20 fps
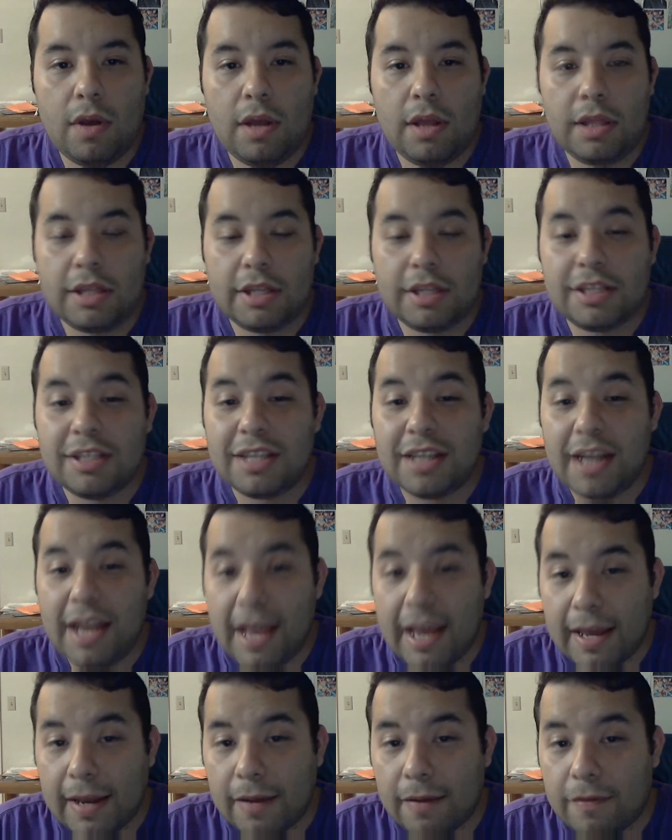this is a
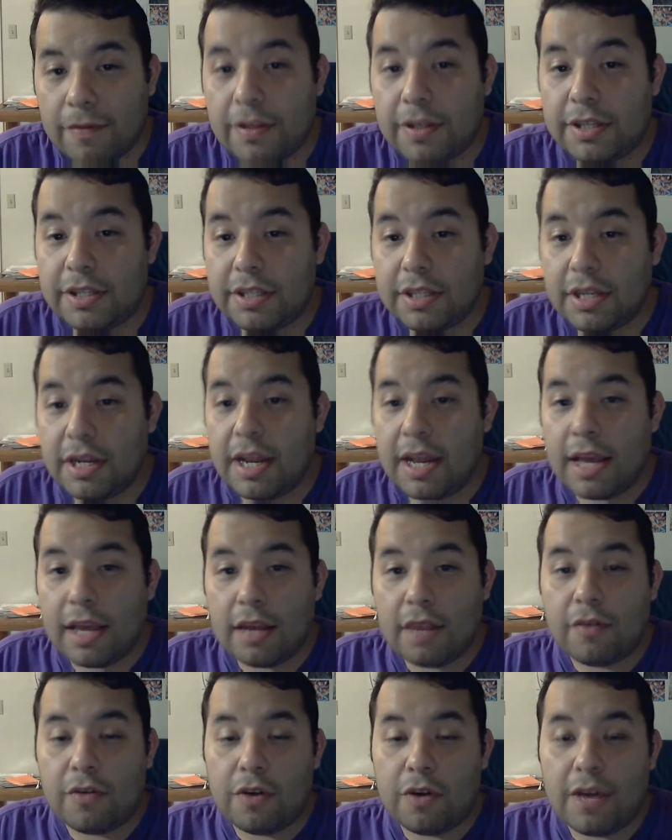negative. This is a
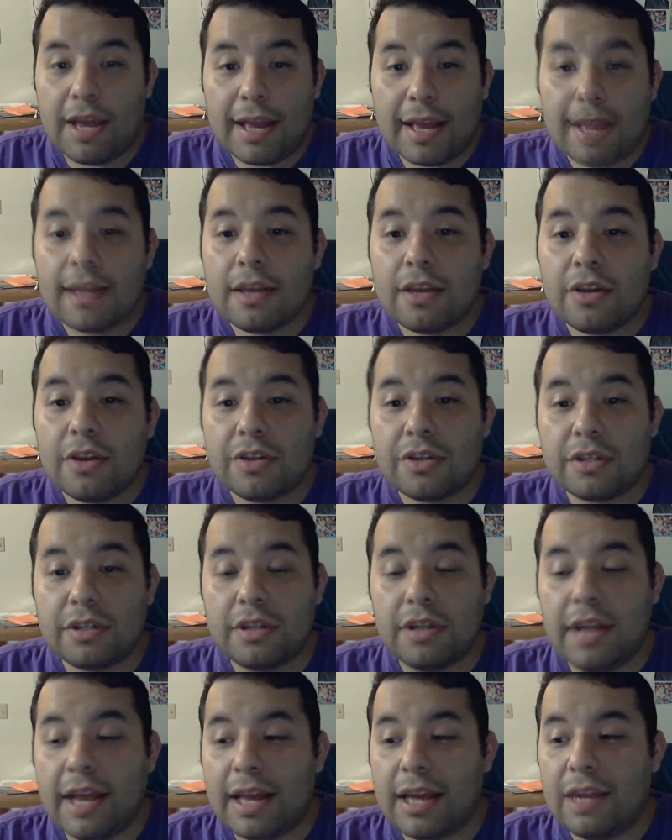negative. You're
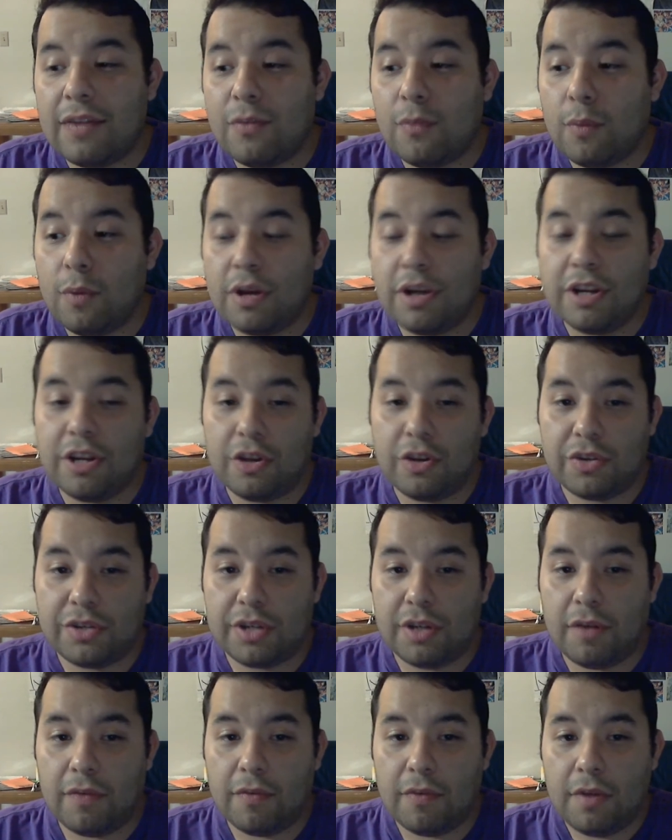negative wanting
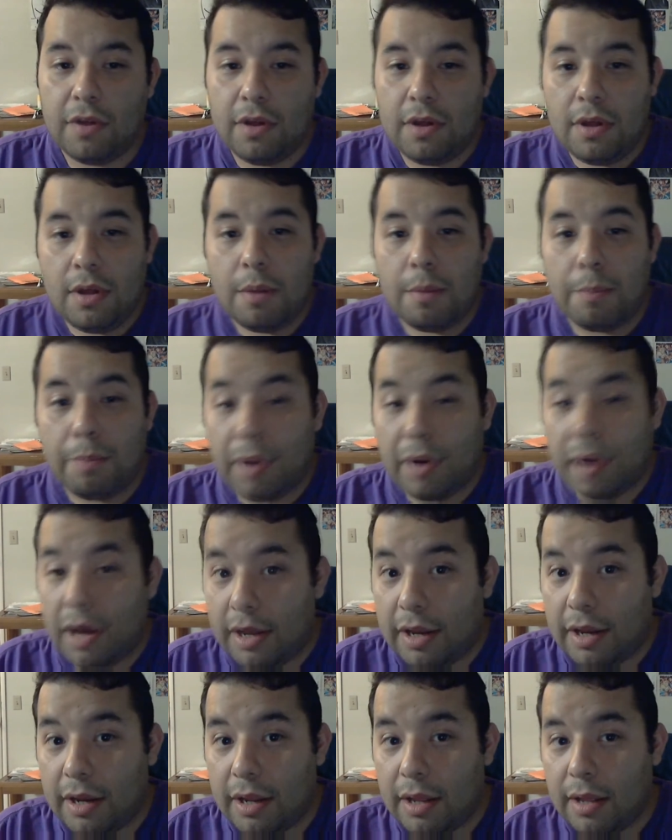yourself.
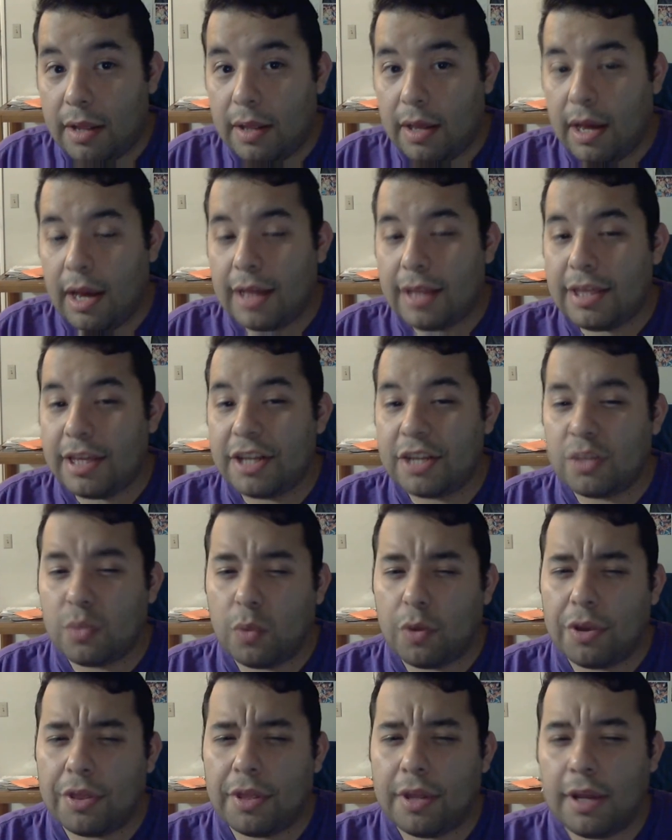But I think it's
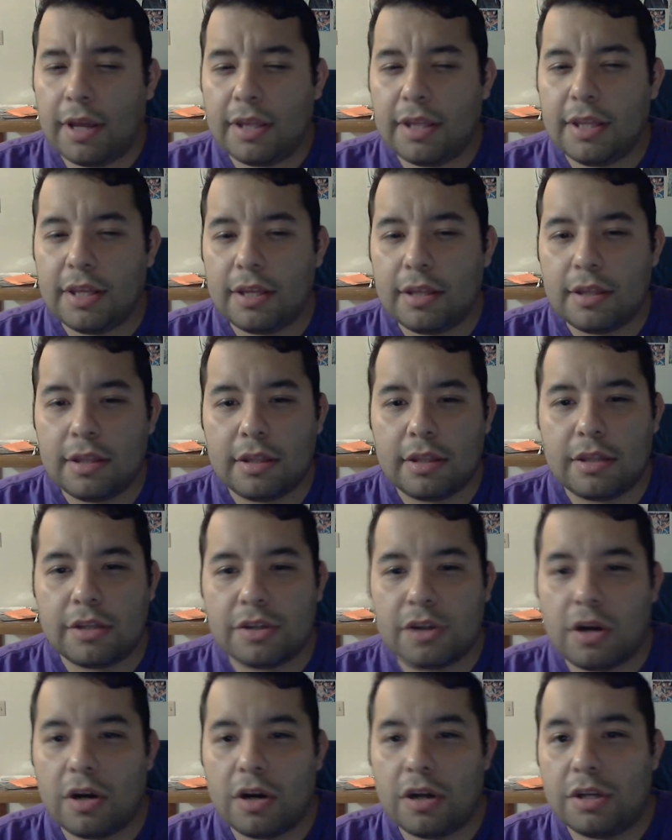worth it. I think that
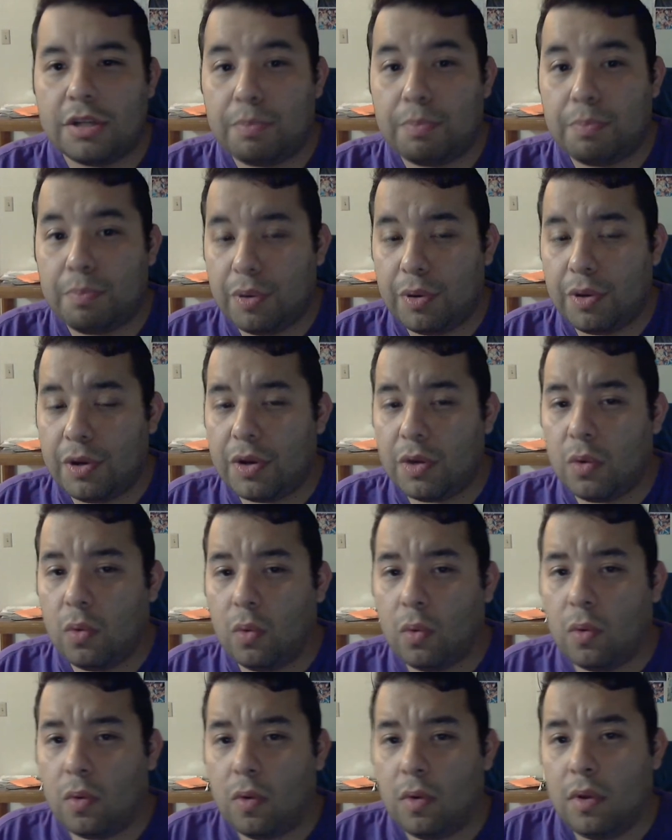this card is pretty
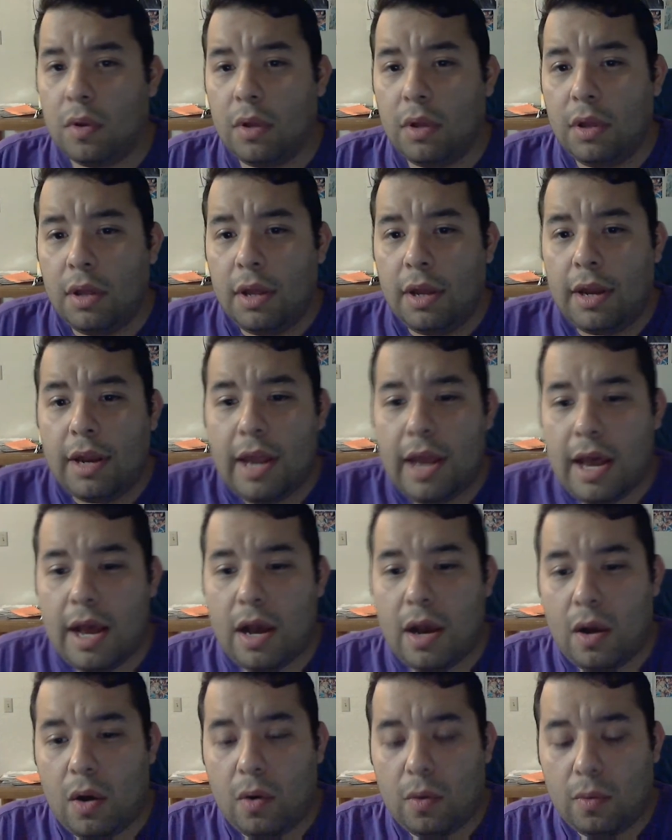cool.
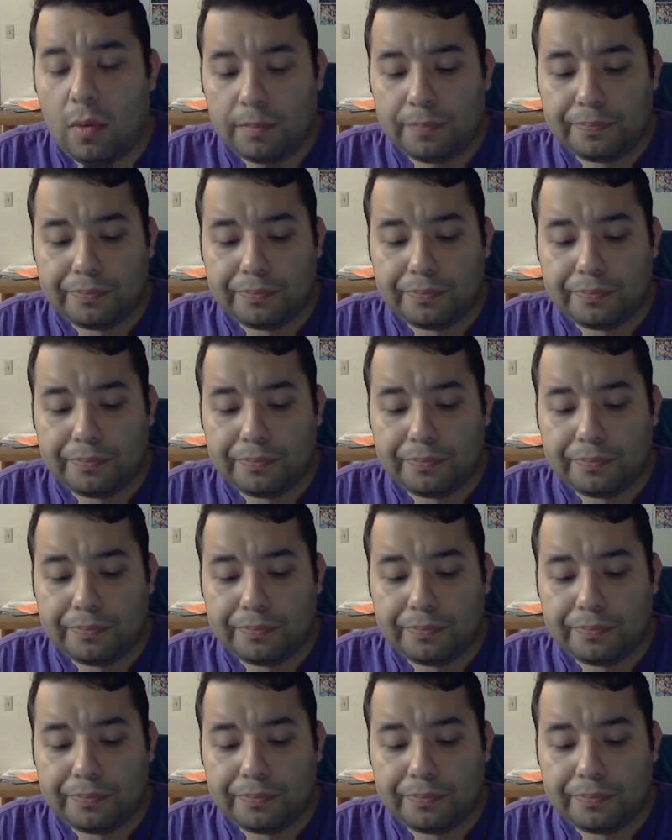Now,